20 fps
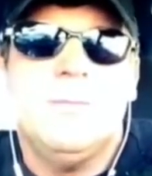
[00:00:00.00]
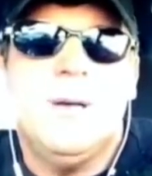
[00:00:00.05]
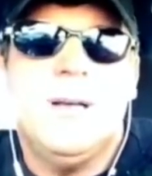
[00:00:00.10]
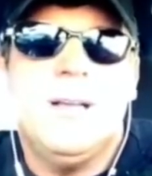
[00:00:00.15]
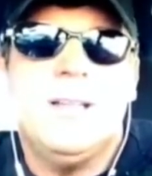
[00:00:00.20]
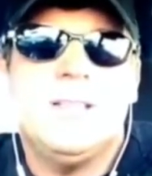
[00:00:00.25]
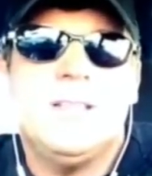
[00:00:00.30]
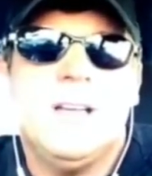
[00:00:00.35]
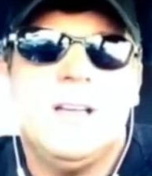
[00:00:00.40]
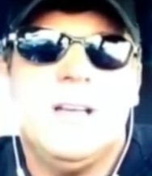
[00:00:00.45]

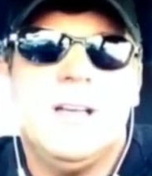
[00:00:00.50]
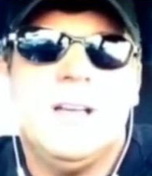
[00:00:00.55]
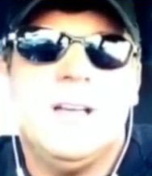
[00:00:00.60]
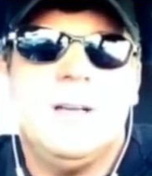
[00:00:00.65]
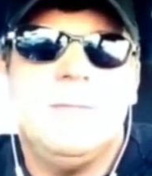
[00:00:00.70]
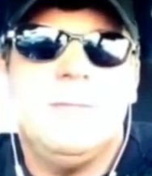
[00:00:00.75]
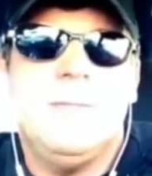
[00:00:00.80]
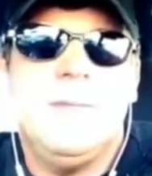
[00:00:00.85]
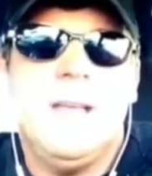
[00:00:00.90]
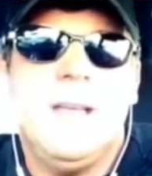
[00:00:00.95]
But
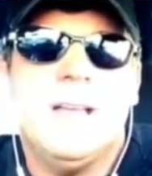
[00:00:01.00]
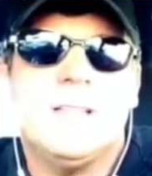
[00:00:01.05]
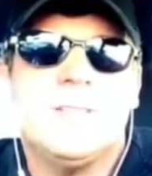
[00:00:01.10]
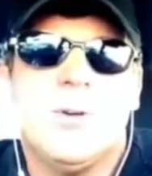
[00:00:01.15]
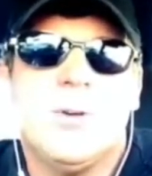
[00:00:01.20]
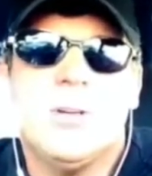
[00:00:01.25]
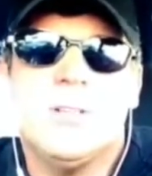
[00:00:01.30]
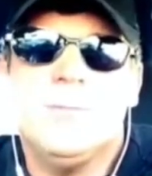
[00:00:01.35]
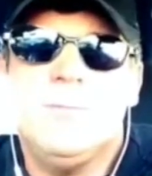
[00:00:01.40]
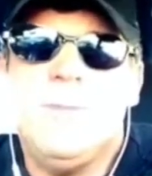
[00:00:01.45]
as
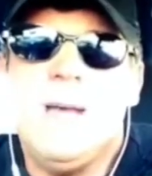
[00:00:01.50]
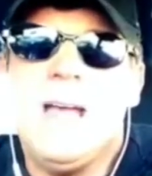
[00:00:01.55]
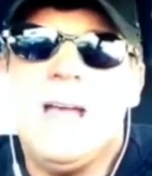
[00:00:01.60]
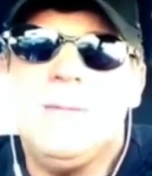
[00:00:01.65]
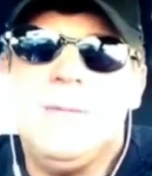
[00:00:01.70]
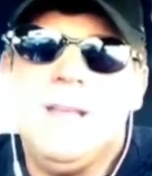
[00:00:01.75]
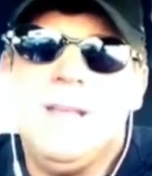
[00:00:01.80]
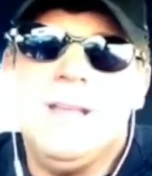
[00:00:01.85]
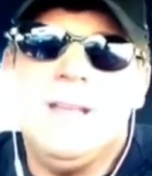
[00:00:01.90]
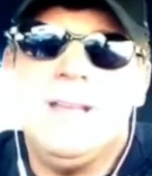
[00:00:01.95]
far as
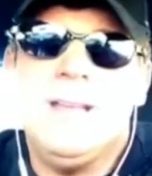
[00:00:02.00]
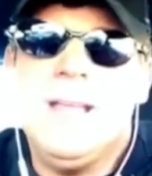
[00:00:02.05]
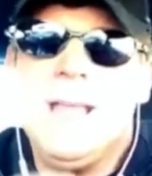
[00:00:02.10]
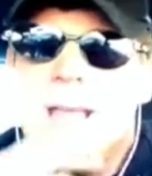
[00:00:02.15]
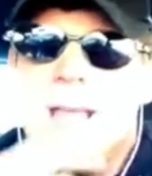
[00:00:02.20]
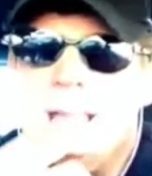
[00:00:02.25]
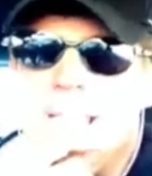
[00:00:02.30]
Batman